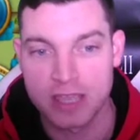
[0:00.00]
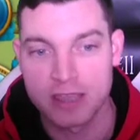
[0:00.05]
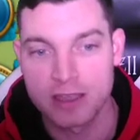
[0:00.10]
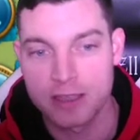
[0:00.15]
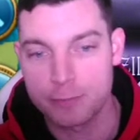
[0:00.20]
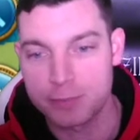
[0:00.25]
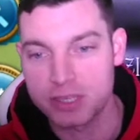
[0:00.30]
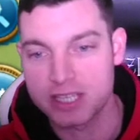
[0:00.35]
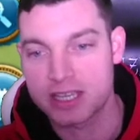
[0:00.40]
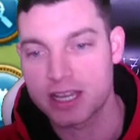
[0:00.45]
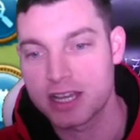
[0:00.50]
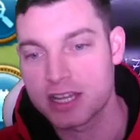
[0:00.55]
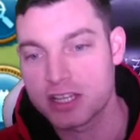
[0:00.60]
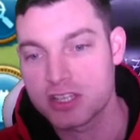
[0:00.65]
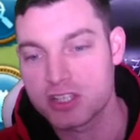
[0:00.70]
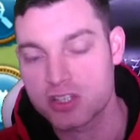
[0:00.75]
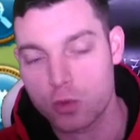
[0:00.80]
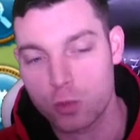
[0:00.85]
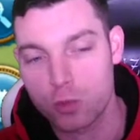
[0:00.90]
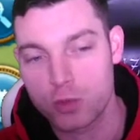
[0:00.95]
Because
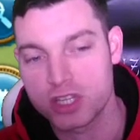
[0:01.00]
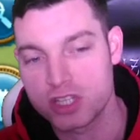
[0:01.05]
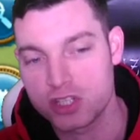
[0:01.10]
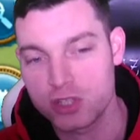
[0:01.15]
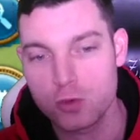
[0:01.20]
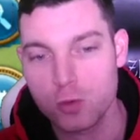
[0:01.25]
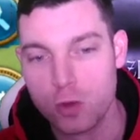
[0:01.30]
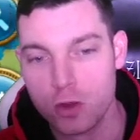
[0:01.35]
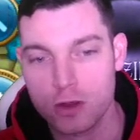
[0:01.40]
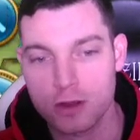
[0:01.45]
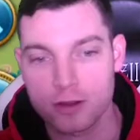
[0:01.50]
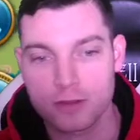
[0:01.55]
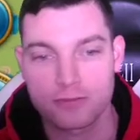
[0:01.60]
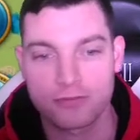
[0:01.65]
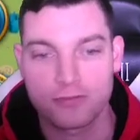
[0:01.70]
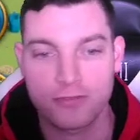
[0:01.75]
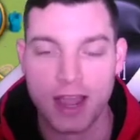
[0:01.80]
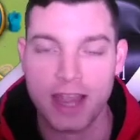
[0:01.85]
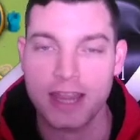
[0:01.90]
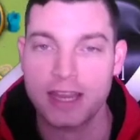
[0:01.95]
when you are
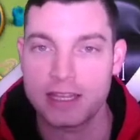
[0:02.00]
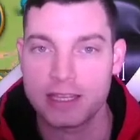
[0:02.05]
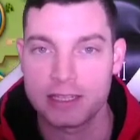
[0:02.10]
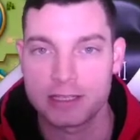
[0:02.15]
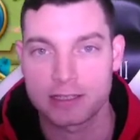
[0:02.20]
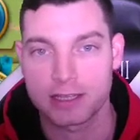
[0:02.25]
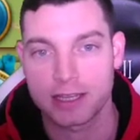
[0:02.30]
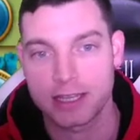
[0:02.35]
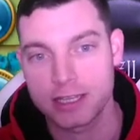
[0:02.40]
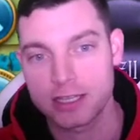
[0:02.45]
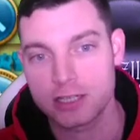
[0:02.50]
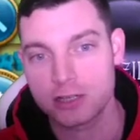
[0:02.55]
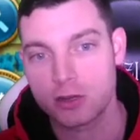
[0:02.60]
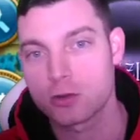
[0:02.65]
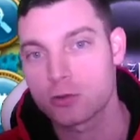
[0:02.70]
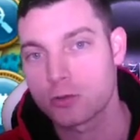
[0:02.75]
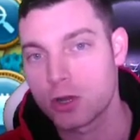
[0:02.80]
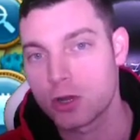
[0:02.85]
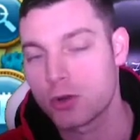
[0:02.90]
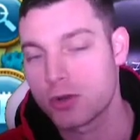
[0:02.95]
fighting in
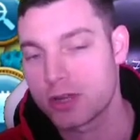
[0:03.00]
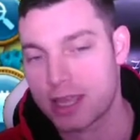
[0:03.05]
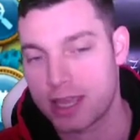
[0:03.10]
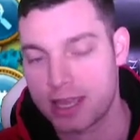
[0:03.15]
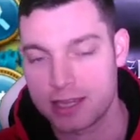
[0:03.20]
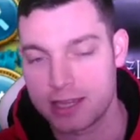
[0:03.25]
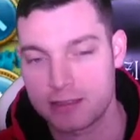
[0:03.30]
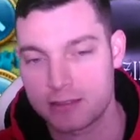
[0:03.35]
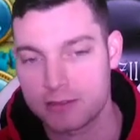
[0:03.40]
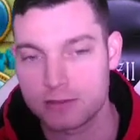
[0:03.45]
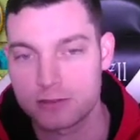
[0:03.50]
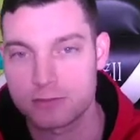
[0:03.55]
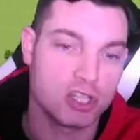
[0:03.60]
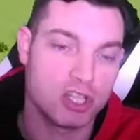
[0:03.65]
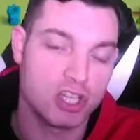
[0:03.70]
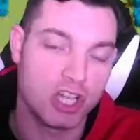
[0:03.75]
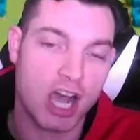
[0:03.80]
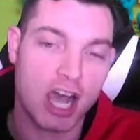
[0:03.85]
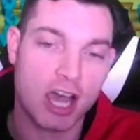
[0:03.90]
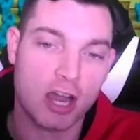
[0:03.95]
Heroic Anthem,
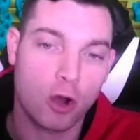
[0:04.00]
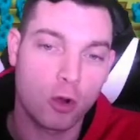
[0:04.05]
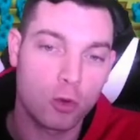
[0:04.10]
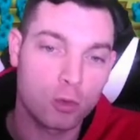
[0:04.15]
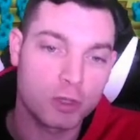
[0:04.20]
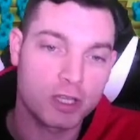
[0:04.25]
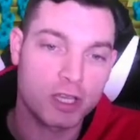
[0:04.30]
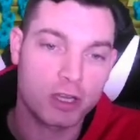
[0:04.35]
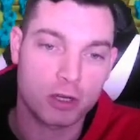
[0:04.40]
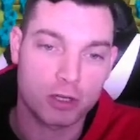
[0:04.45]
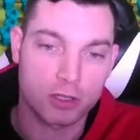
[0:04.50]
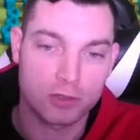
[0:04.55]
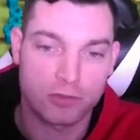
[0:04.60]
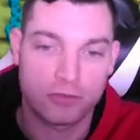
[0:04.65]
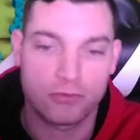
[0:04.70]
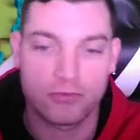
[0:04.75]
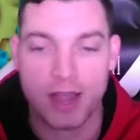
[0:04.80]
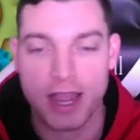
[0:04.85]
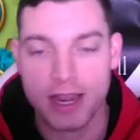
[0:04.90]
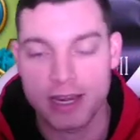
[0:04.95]
not only are you
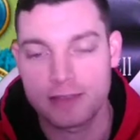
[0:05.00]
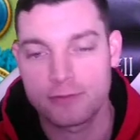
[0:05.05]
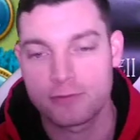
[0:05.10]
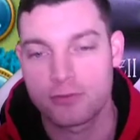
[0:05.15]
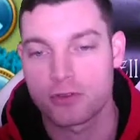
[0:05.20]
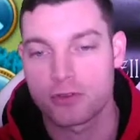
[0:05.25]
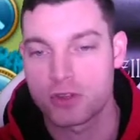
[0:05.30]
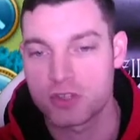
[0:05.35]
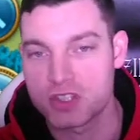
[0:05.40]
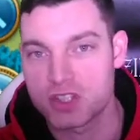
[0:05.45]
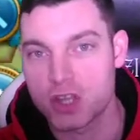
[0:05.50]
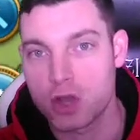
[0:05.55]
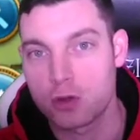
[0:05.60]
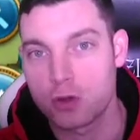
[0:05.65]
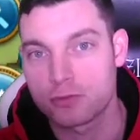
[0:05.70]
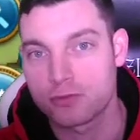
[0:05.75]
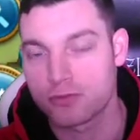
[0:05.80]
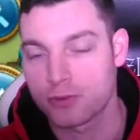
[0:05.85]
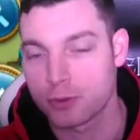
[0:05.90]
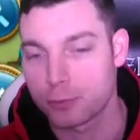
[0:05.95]
fighting for the zone
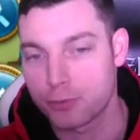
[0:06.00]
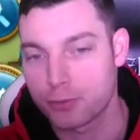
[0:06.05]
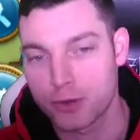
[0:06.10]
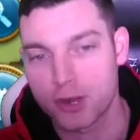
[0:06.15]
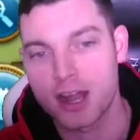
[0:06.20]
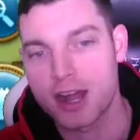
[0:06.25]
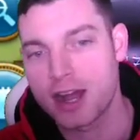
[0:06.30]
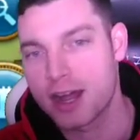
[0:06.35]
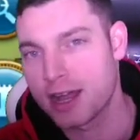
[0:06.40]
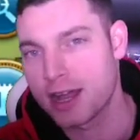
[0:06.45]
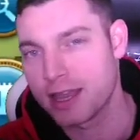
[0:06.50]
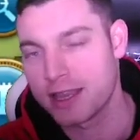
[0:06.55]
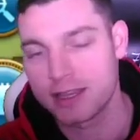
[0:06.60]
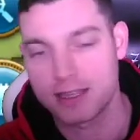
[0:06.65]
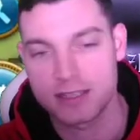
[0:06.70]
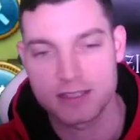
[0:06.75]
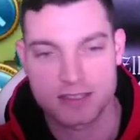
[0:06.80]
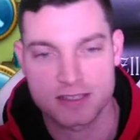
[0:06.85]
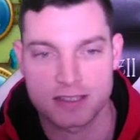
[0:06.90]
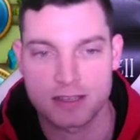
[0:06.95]
for pride
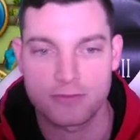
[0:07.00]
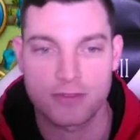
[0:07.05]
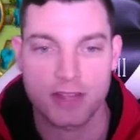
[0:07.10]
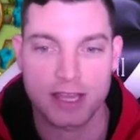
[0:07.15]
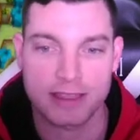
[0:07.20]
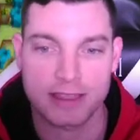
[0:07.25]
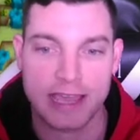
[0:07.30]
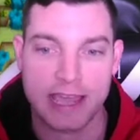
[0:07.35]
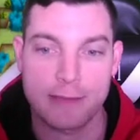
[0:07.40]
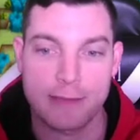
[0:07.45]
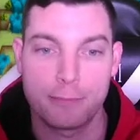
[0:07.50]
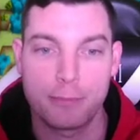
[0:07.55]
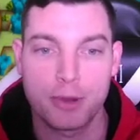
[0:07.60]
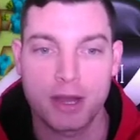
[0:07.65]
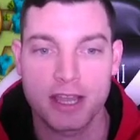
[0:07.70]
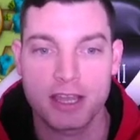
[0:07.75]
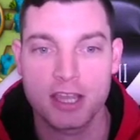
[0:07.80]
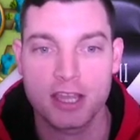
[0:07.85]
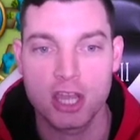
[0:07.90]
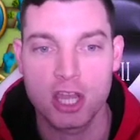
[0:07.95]
and stuff like that, but